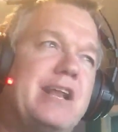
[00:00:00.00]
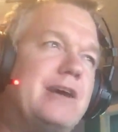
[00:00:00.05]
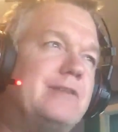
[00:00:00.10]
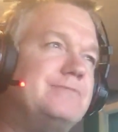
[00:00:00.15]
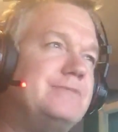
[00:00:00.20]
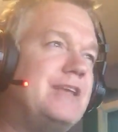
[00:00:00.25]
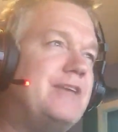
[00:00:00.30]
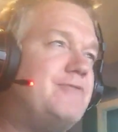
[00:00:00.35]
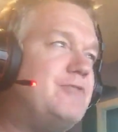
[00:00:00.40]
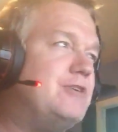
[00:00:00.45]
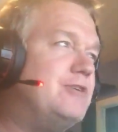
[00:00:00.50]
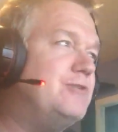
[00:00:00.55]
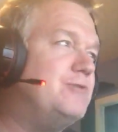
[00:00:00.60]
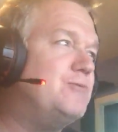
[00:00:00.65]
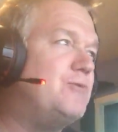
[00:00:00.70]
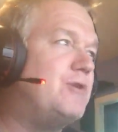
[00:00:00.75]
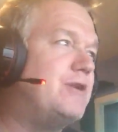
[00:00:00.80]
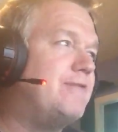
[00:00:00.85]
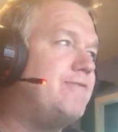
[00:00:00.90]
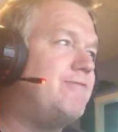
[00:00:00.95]
if
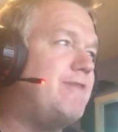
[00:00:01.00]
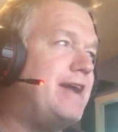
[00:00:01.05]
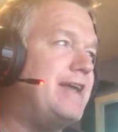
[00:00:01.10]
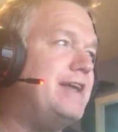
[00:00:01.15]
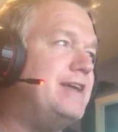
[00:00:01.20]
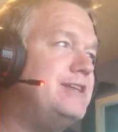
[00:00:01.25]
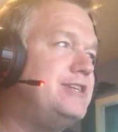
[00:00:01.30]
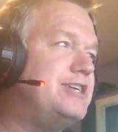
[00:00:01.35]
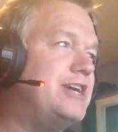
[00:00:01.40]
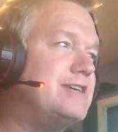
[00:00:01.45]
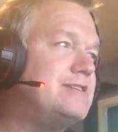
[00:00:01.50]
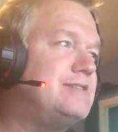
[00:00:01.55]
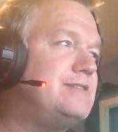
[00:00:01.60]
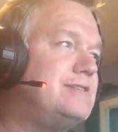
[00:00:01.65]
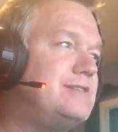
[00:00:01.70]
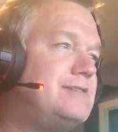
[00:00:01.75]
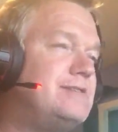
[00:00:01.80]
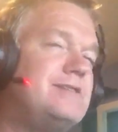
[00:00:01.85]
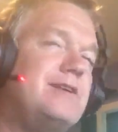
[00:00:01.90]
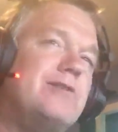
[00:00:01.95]
you want to fight
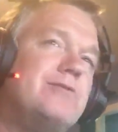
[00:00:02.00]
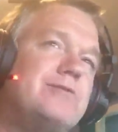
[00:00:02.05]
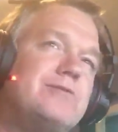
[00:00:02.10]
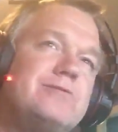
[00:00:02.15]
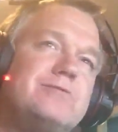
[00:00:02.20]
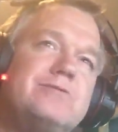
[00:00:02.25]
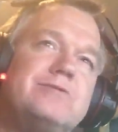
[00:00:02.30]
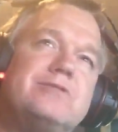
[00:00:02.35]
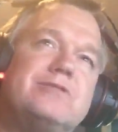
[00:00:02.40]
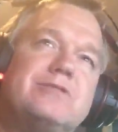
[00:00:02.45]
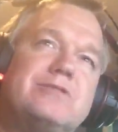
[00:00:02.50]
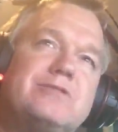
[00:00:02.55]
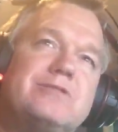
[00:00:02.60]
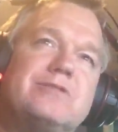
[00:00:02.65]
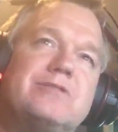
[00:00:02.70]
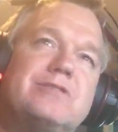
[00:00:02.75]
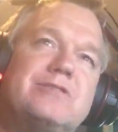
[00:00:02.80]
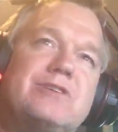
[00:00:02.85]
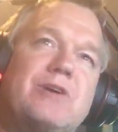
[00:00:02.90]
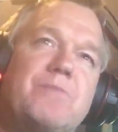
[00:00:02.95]
injustice, go
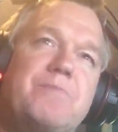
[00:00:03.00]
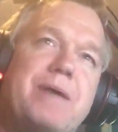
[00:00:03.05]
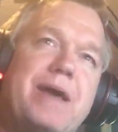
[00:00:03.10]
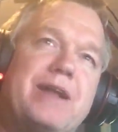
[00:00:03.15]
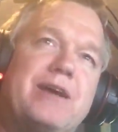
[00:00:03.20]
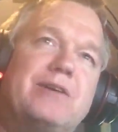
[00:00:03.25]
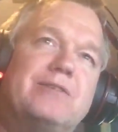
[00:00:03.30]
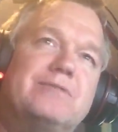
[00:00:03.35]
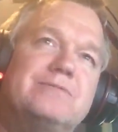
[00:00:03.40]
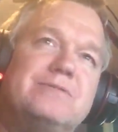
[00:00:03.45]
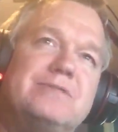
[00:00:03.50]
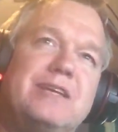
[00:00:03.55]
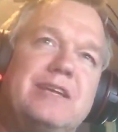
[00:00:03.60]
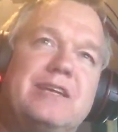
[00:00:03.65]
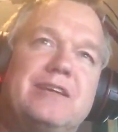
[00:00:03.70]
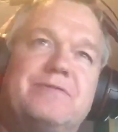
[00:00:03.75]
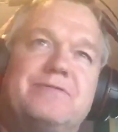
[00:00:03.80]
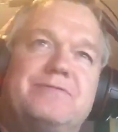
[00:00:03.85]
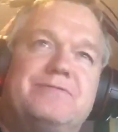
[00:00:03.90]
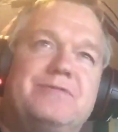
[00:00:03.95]
Beto.
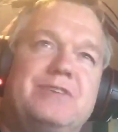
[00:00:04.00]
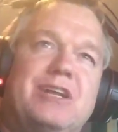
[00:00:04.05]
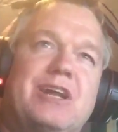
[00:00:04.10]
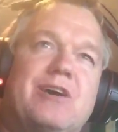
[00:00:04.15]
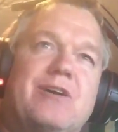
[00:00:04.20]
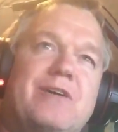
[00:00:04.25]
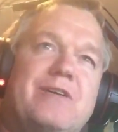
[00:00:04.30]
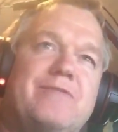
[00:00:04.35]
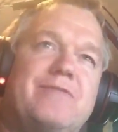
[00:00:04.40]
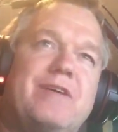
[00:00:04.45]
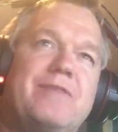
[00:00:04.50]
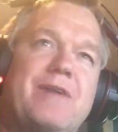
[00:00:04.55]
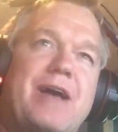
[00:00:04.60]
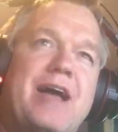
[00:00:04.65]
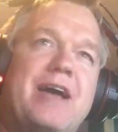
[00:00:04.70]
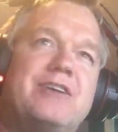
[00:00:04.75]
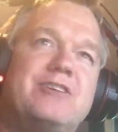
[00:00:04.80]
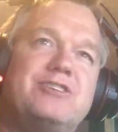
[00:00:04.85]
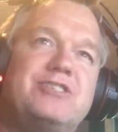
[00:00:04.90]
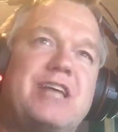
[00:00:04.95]
And if
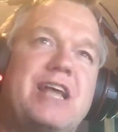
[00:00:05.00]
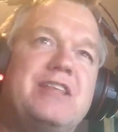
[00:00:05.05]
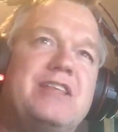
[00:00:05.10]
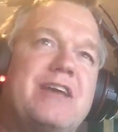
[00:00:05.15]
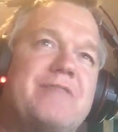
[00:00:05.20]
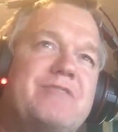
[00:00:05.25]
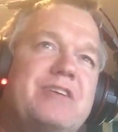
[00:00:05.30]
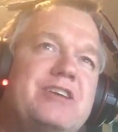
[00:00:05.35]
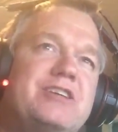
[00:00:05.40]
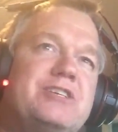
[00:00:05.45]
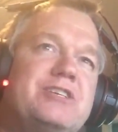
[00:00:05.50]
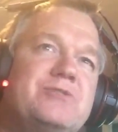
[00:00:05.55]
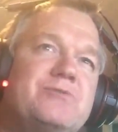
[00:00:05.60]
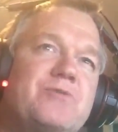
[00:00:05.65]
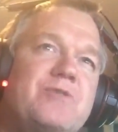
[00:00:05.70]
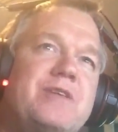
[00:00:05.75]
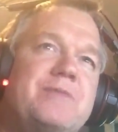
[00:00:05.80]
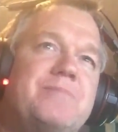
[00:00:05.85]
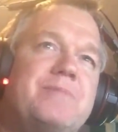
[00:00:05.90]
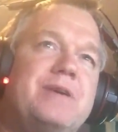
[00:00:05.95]
I understand you have
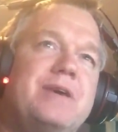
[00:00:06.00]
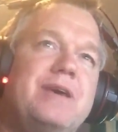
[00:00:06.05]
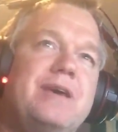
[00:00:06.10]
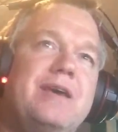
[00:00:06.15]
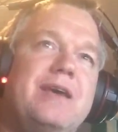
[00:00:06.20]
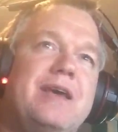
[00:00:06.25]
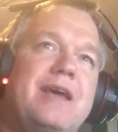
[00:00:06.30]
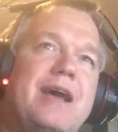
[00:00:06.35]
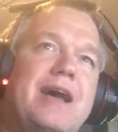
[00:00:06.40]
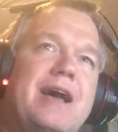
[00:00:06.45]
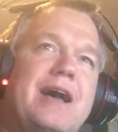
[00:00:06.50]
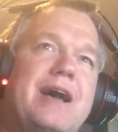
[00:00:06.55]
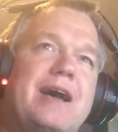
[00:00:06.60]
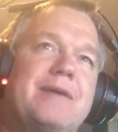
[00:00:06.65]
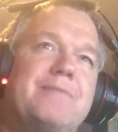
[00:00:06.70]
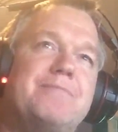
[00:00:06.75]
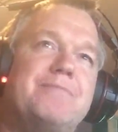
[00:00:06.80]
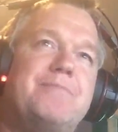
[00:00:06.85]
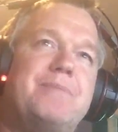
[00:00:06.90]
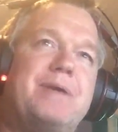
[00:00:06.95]
issues with him,
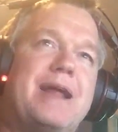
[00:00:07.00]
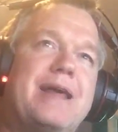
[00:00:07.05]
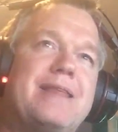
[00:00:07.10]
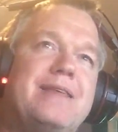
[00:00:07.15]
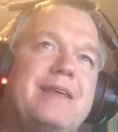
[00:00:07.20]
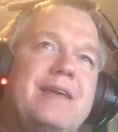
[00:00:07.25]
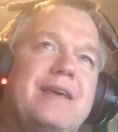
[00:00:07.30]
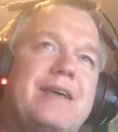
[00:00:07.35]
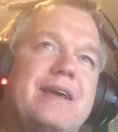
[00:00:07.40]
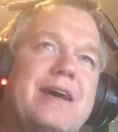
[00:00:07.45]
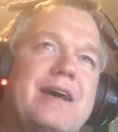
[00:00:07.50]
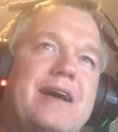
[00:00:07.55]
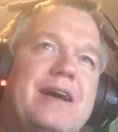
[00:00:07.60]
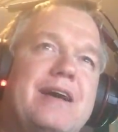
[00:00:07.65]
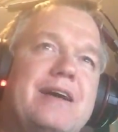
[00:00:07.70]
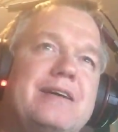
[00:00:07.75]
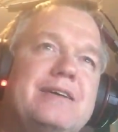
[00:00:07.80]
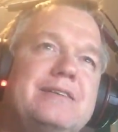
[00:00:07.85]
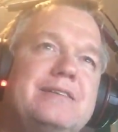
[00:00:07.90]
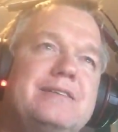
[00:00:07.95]
but I think
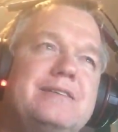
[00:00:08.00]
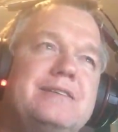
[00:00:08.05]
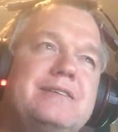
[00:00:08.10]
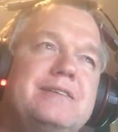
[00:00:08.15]
I